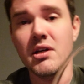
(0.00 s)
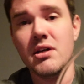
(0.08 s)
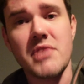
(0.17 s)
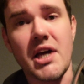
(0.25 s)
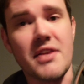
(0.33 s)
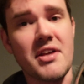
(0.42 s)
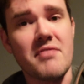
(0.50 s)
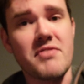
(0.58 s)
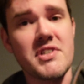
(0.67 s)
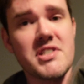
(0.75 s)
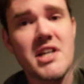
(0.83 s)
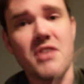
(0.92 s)
Yeah, that
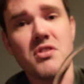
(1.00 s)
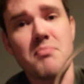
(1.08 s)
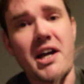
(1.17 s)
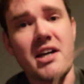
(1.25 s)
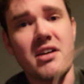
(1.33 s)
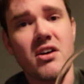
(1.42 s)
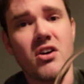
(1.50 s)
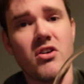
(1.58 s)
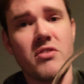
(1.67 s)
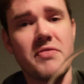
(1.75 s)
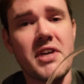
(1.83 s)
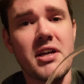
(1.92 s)
fits down the back
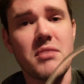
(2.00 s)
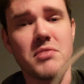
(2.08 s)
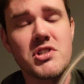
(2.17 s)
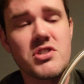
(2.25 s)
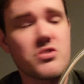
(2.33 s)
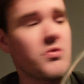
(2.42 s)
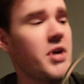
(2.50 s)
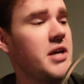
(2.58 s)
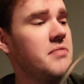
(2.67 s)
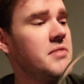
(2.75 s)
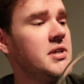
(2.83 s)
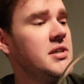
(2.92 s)
of here, which is great.
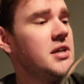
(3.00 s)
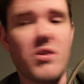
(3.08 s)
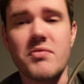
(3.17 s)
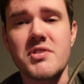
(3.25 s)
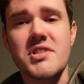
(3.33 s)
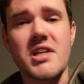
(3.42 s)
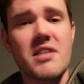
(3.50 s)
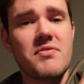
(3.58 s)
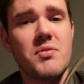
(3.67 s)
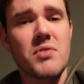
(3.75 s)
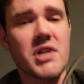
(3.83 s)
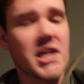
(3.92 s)
Obviously, if you
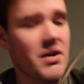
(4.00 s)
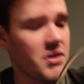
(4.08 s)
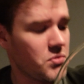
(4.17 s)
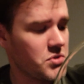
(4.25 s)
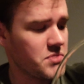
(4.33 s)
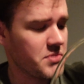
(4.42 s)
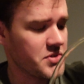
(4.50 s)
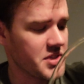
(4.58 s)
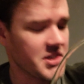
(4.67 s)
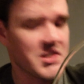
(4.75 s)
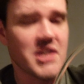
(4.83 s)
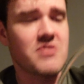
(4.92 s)
want to carry a water bottle,
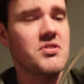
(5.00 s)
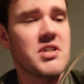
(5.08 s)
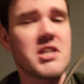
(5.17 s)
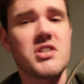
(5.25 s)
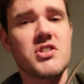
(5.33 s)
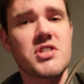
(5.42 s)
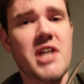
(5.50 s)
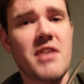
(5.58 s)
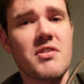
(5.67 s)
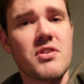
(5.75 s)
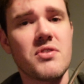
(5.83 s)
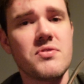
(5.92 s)
etc., you can just carry
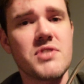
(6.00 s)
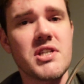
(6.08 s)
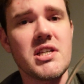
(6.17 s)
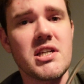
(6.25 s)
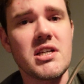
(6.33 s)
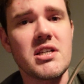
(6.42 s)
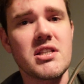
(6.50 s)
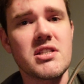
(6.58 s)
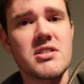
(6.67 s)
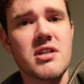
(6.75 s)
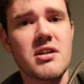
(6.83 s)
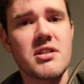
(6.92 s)
those in the
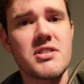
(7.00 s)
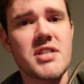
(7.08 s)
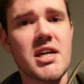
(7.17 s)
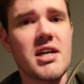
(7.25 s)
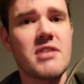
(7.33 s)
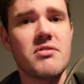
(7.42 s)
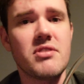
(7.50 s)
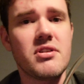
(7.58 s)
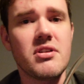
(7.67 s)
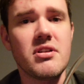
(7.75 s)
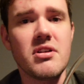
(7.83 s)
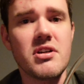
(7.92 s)
sides here, and
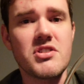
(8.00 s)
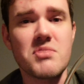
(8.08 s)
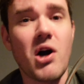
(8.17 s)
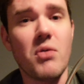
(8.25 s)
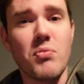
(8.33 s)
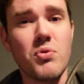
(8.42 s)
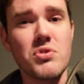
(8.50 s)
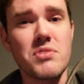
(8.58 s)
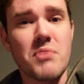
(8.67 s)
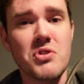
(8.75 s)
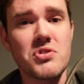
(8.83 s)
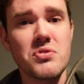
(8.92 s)
a smart water
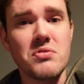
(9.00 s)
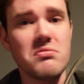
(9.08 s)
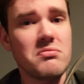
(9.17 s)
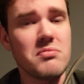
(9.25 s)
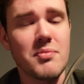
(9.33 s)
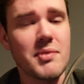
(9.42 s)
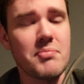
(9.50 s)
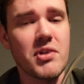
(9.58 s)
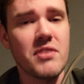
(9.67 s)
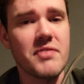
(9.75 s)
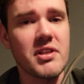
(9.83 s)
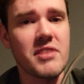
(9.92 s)
bottle would be
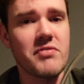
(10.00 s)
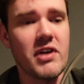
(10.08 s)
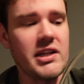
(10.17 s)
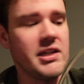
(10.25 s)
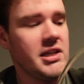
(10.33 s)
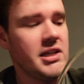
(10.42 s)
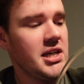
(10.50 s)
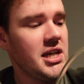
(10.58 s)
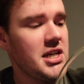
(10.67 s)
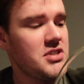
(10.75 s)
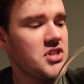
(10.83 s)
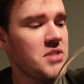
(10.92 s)
perfectly fine.
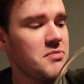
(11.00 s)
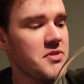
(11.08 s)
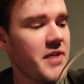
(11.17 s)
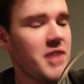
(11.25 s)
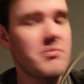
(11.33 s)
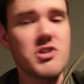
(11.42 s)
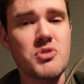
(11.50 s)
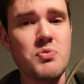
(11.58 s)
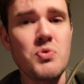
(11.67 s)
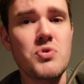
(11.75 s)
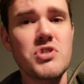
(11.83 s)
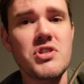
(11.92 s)
In terms of how much
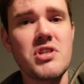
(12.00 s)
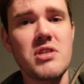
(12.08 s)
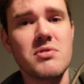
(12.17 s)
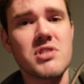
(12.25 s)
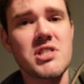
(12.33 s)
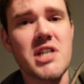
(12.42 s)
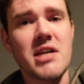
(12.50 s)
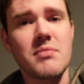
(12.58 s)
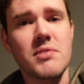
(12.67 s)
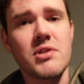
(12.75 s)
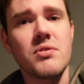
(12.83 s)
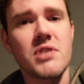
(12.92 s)
water that you want to take
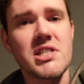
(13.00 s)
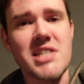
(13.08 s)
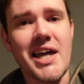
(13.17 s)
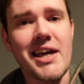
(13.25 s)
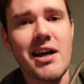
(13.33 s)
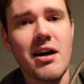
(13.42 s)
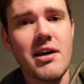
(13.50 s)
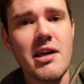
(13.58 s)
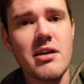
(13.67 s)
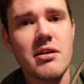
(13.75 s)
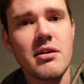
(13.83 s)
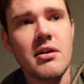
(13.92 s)
with you on a day
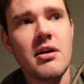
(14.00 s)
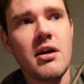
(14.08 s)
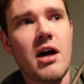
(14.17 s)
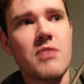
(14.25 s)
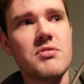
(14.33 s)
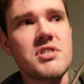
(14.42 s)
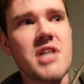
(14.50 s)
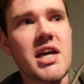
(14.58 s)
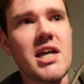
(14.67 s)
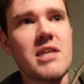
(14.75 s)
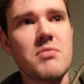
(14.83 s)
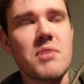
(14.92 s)
hike, I would say
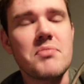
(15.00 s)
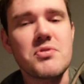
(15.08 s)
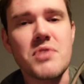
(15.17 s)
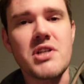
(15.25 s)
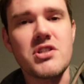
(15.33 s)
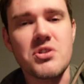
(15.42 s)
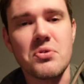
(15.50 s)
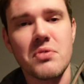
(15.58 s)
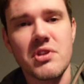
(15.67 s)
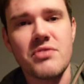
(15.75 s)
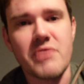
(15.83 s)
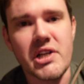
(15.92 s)
anywhere between 2 and
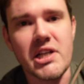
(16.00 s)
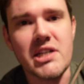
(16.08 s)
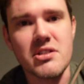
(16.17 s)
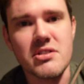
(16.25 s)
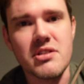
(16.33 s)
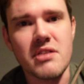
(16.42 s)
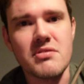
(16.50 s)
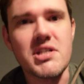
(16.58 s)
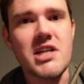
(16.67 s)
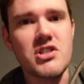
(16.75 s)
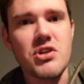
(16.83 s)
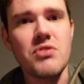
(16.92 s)
3 litres. I would
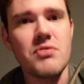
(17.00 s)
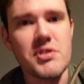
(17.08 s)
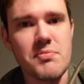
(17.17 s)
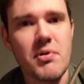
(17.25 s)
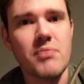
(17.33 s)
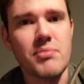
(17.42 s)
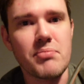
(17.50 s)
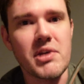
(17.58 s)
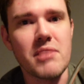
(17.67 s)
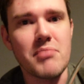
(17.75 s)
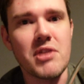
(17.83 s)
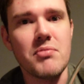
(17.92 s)
say 2 is probably a
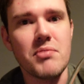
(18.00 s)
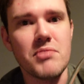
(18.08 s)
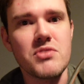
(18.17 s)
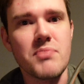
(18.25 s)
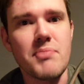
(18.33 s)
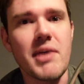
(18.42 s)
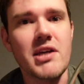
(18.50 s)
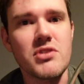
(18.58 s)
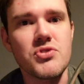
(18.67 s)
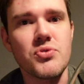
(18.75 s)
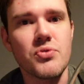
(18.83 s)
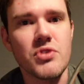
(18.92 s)
minimum. You should be making
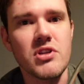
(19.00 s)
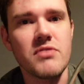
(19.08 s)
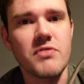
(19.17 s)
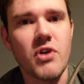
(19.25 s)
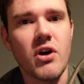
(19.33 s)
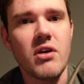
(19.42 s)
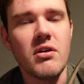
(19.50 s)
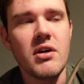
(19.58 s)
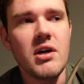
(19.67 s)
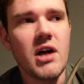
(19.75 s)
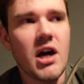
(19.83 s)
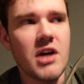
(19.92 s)
sure that you've got
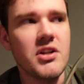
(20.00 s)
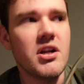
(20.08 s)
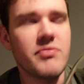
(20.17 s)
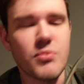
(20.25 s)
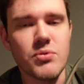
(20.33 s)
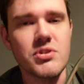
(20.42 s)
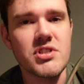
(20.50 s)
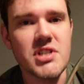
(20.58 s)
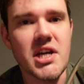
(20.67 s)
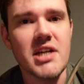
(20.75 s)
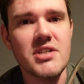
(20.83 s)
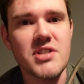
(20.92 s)
enough water to
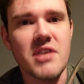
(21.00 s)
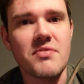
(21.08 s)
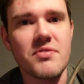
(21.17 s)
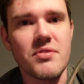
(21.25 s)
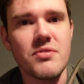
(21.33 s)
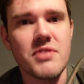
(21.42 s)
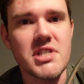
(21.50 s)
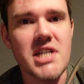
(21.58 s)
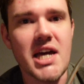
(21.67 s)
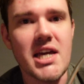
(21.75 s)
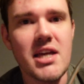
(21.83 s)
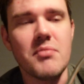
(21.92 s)
get yourself through the
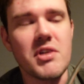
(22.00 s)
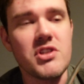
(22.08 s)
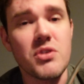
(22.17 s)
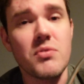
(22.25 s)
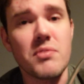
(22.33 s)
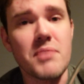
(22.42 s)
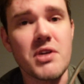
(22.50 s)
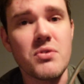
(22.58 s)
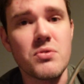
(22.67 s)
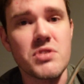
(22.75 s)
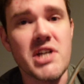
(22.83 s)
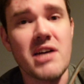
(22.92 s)
day, and you don't want to be
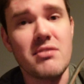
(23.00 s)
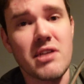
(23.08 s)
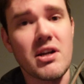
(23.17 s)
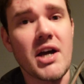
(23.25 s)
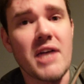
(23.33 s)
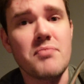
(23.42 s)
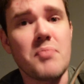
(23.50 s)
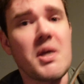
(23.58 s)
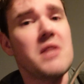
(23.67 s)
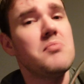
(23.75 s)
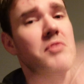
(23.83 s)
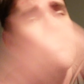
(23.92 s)
caught out. And I have
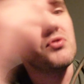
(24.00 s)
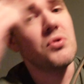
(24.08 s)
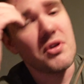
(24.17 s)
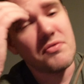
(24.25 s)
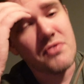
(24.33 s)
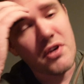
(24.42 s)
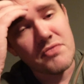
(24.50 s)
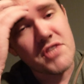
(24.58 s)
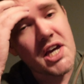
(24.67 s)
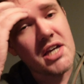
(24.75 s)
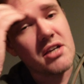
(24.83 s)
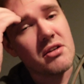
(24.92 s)
been before. I've
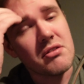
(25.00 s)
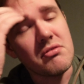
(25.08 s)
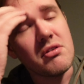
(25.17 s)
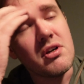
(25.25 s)
taken,